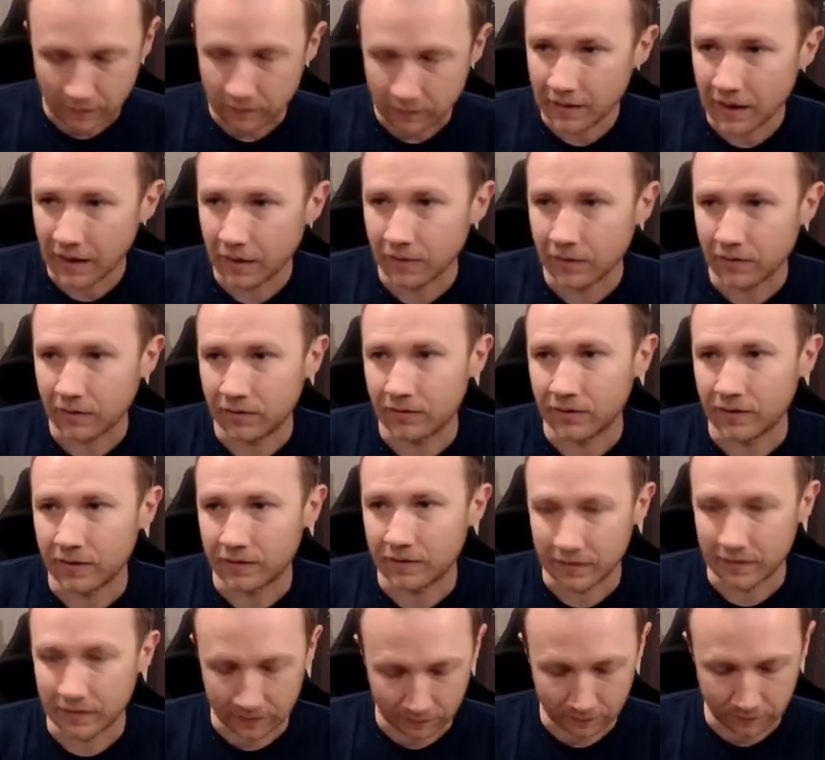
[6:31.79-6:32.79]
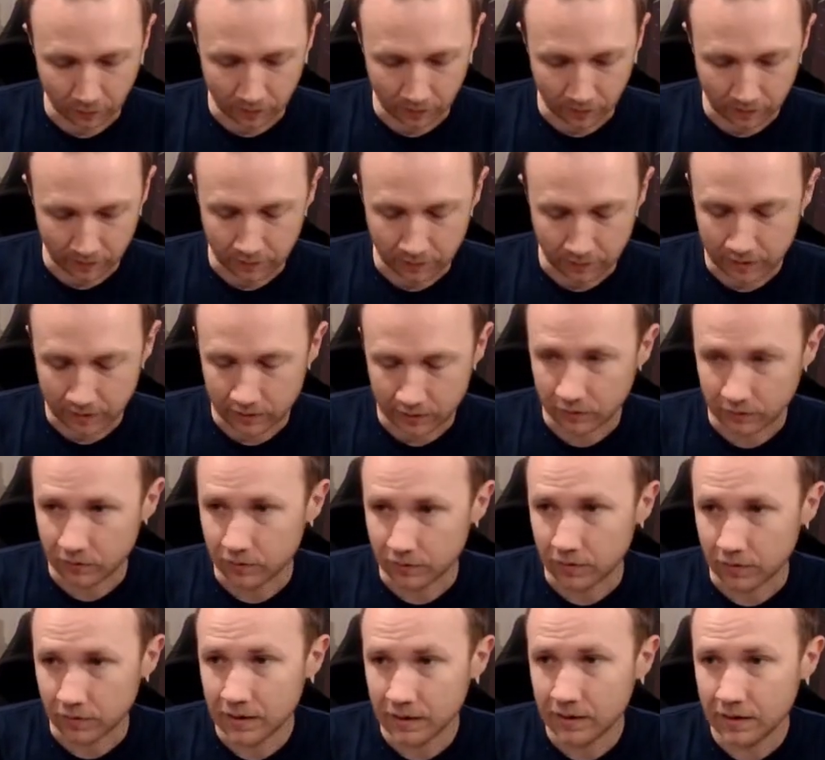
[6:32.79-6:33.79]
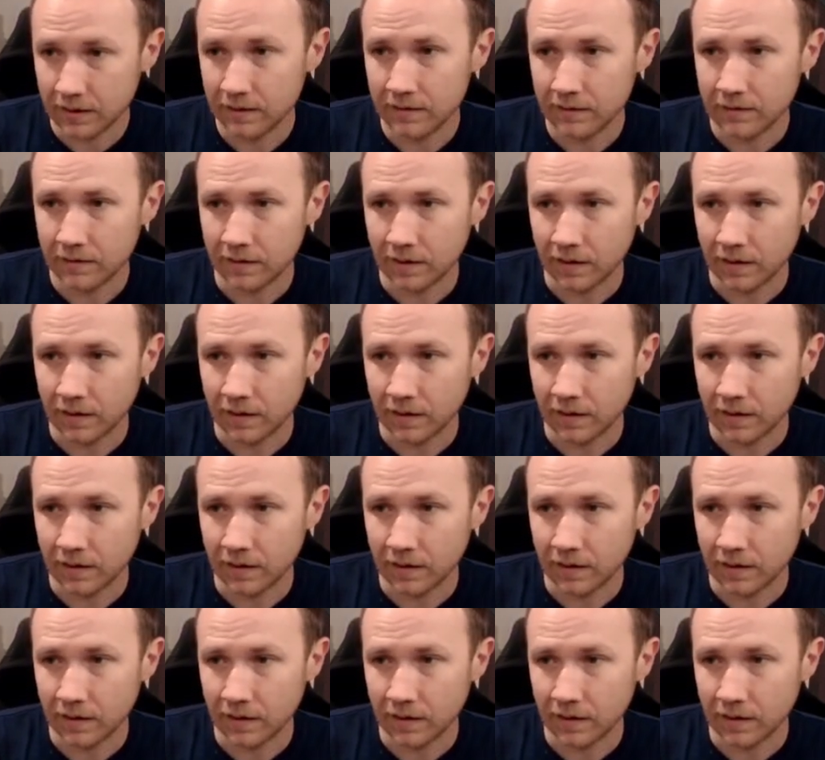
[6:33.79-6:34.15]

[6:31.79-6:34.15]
now this is easy at this point, right? We can just do keys.